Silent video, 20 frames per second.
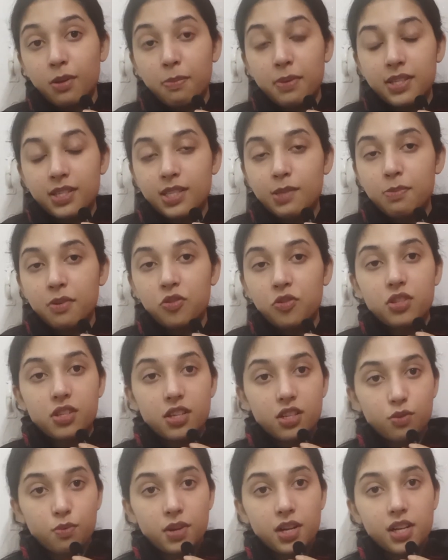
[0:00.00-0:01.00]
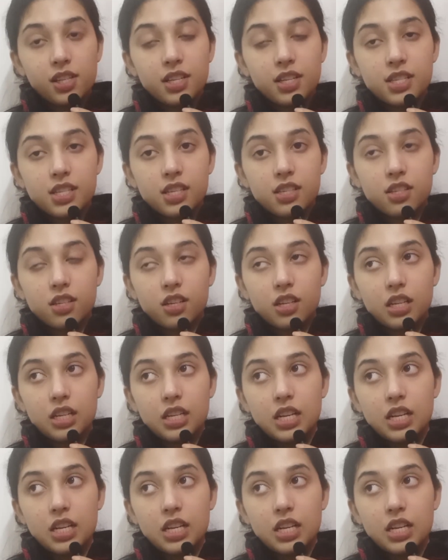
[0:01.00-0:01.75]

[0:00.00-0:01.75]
business pages as well. This is a